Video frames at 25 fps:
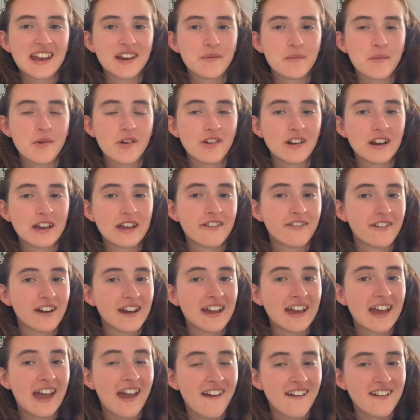a morally grey
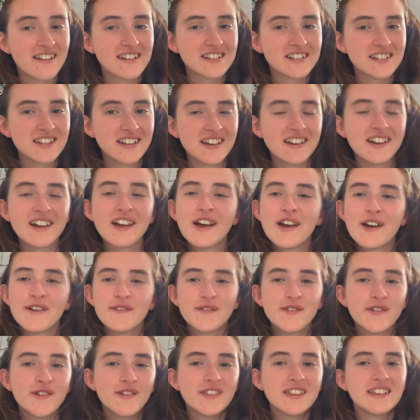character.
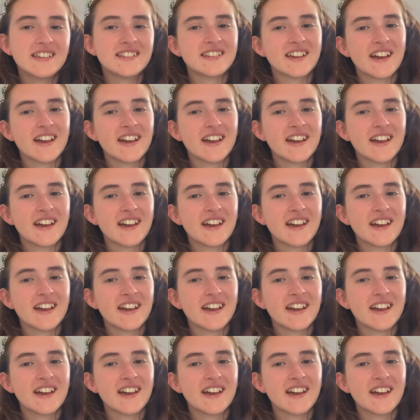For this